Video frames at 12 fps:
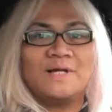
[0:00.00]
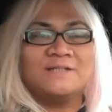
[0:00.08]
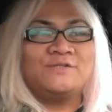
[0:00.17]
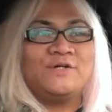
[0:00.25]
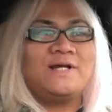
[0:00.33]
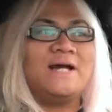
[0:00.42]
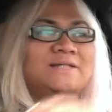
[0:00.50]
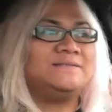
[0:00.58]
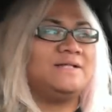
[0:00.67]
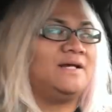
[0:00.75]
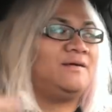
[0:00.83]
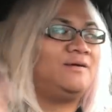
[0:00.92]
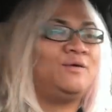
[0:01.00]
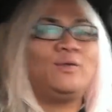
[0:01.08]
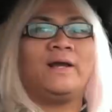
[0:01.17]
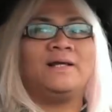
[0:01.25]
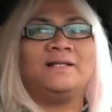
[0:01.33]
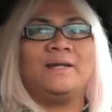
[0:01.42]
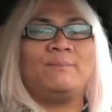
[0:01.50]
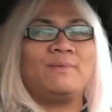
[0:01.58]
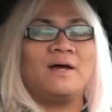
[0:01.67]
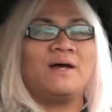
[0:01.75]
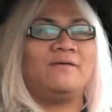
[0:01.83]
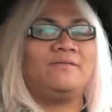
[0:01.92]
I'll show you guys a quick clip
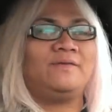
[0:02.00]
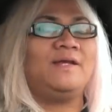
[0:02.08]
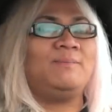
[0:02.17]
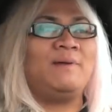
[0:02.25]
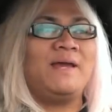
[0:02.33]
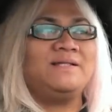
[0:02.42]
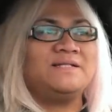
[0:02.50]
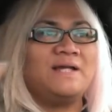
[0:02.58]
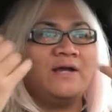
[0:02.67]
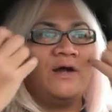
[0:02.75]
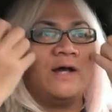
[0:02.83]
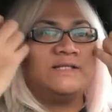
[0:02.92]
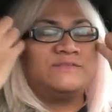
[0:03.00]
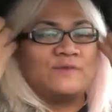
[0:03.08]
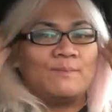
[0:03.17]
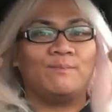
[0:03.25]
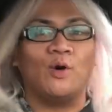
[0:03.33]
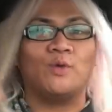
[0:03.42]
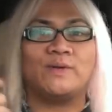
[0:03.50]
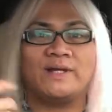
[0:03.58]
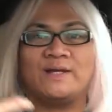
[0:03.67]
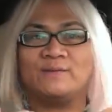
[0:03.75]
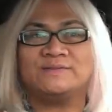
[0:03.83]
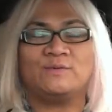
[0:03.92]
of the painting I got. It's from
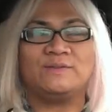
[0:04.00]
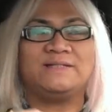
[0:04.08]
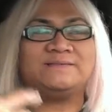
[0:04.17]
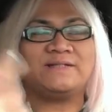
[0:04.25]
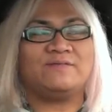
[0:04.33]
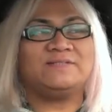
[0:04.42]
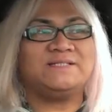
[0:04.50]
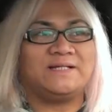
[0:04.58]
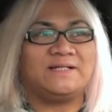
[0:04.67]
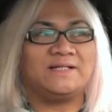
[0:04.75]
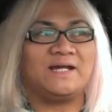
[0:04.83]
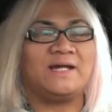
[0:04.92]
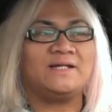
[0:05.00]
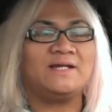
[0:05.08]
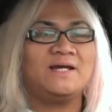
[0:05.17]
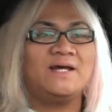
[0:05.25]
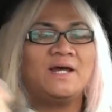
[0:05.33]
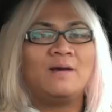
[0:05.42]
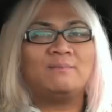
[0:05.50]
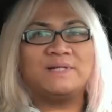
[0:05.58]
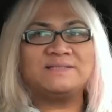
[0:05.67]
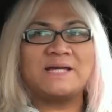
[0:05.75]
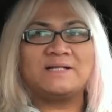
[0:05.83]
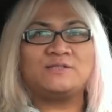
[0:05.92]
Bowring. It was only $17.99.
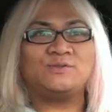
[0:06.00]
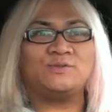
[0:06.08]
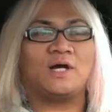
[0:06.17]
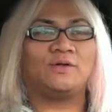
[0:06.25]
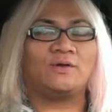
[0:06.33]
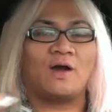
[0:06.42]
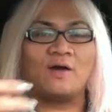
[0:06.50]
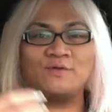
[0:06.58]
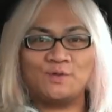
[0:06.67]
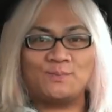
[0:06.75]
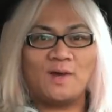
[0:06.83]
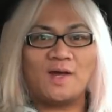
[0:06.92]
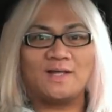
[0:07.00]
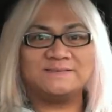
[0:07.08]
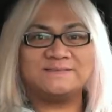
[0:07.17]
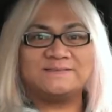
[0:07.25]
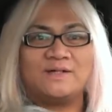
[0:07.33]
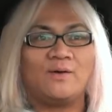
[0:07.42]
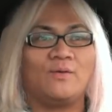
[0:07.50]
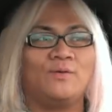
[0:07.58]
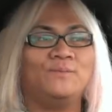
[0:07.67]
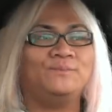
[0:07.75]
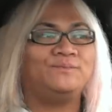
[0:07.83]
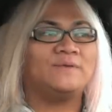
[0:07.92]
Plus I had a $2 off coupon.
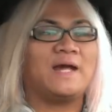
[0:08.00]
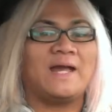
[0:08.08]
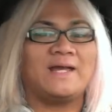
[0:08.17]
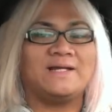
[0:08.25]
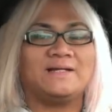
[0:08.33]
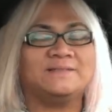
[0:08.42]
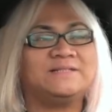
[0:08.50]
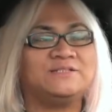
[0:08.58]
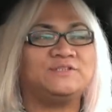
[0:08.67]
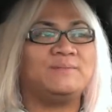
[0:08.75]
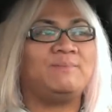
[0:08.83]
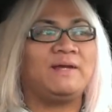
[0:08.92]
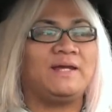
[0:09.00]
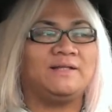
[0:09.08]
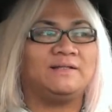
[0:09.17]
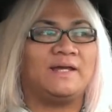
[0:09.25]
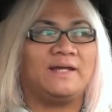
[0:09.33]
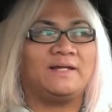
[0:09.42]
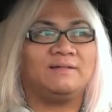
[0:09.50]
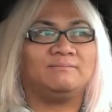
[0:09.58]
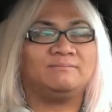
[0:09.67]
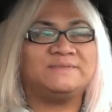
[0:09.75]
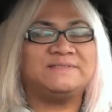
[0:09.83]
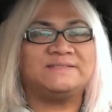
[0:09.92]
So I essentially paid like
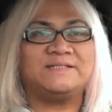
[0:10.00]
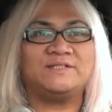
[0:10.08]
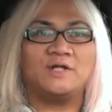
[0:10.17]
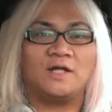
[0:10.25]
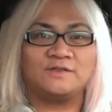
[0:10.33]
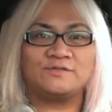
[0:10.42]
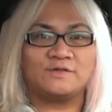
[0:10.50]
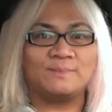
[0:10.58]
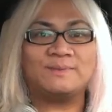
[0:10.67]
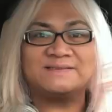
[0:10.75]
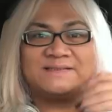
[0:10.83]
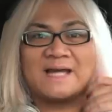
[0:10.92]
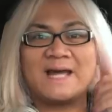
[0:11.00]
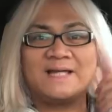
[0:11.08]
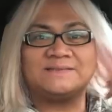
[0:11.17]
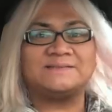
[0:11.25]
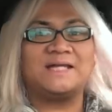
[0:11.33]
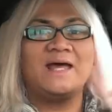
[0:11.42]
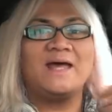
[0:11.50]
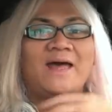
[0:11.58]
$16 for it plus tax.